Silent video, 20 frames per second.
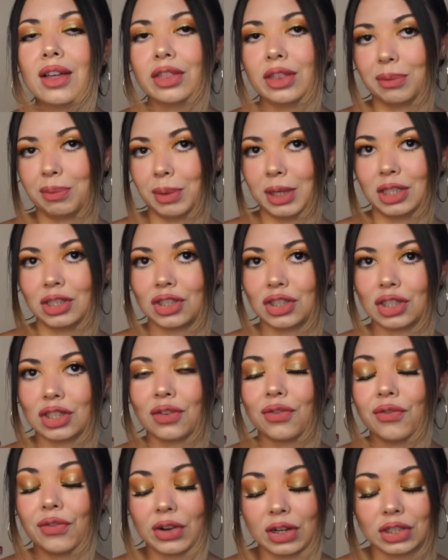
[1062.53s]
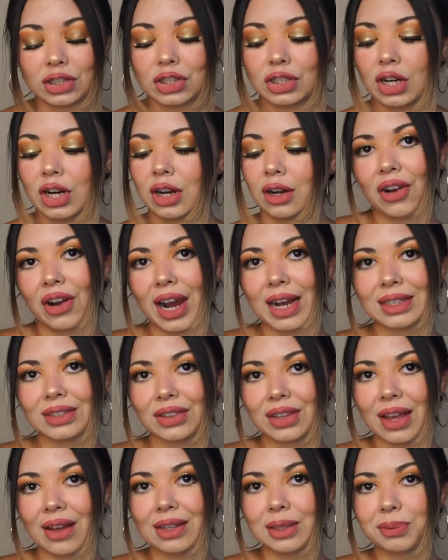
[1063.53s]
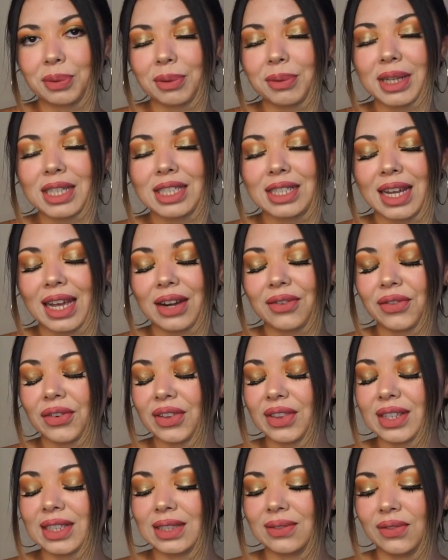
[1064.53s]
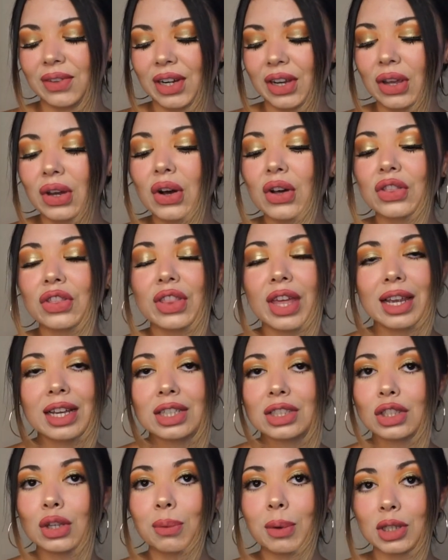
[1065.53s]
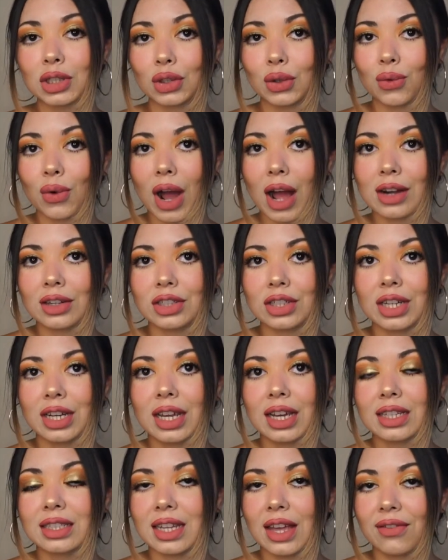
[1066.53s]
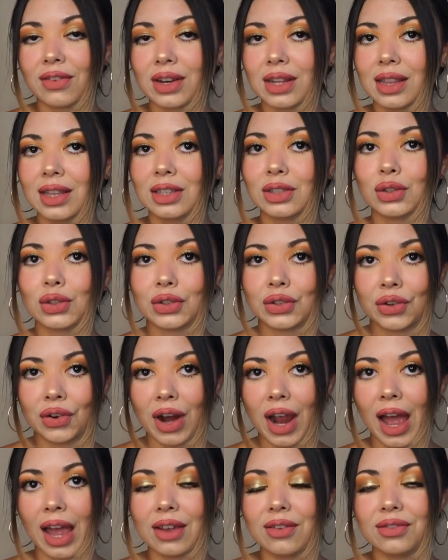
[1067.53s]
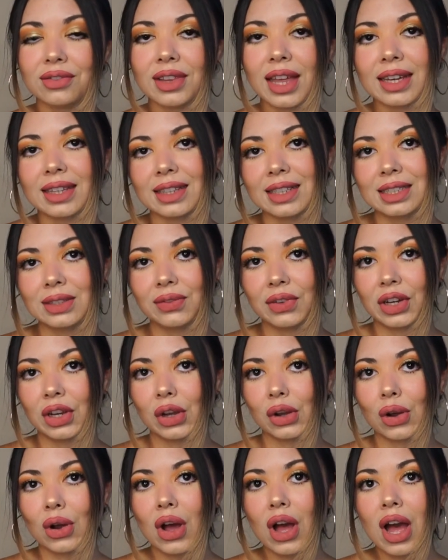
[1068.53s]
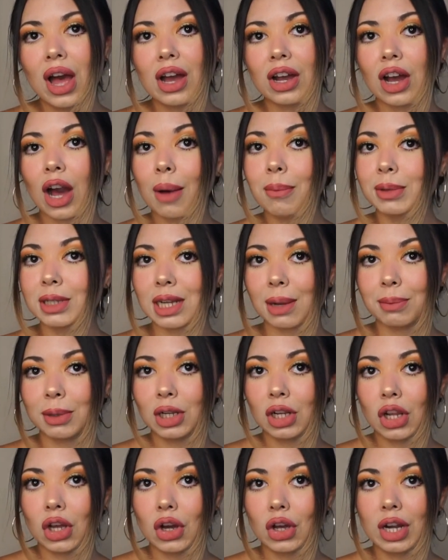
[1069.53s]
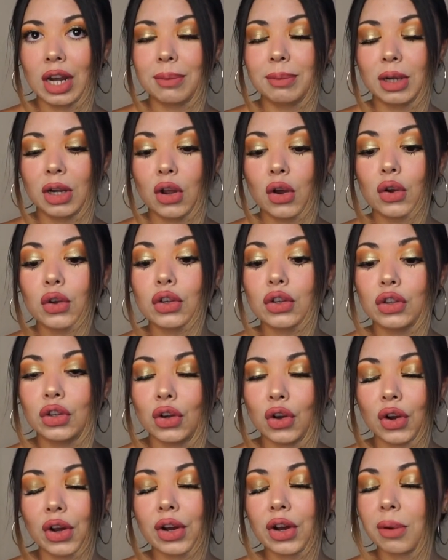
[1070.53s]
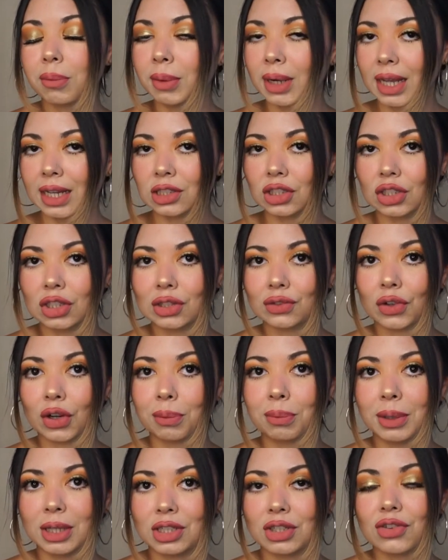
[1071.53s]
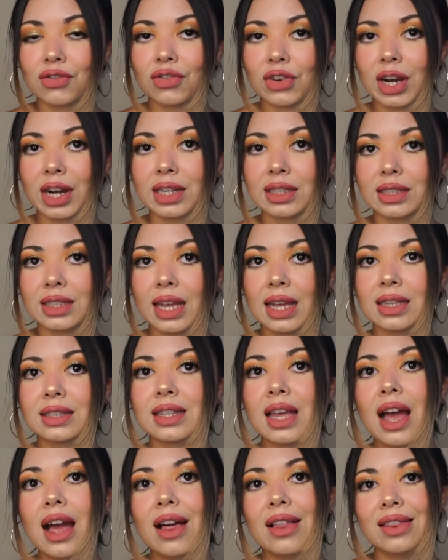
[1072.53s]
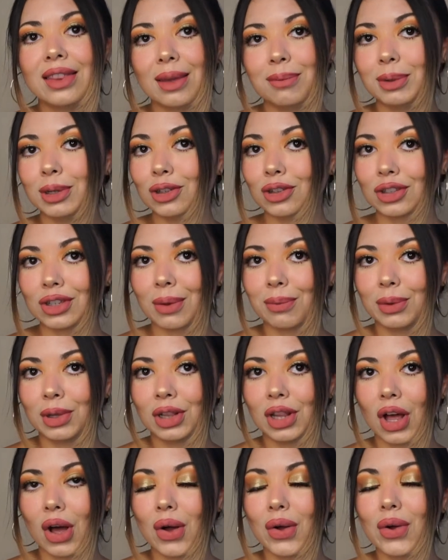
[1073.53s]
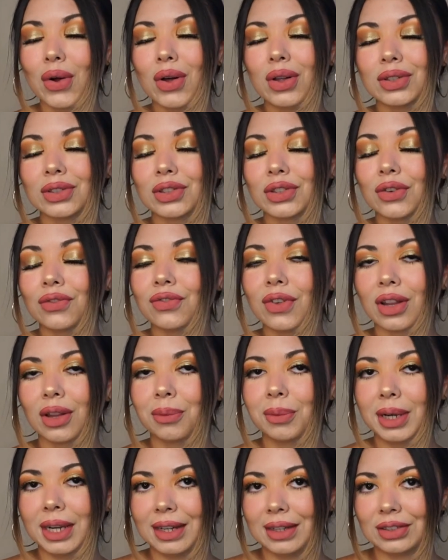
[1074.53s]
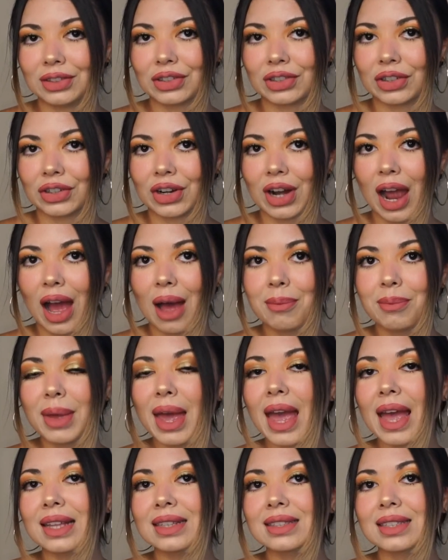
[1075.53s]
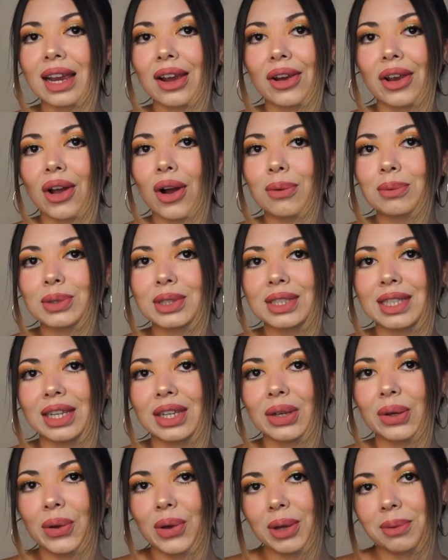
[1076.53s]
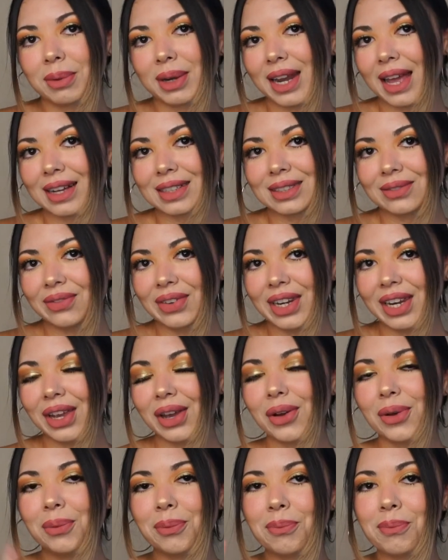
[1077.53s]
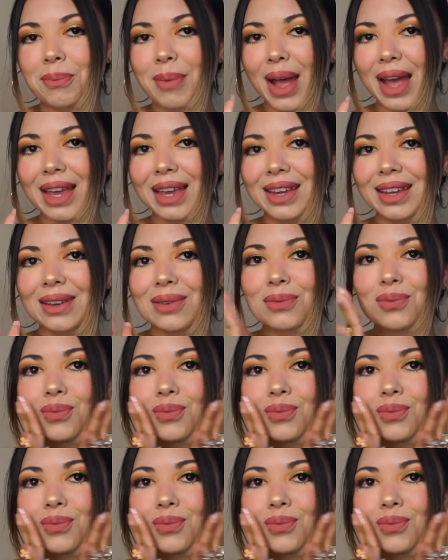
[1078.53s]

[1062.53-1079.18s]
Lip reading: the beach for sure. Alright, so that was pretty much it for this video. Thank you so much for watching. Definitely subscribe, like this video, comment down below, let me know your recommendations for beachy fragrances. Let me know down below. Also follow me on Instagram, and I hope to see you in my next video. Bye!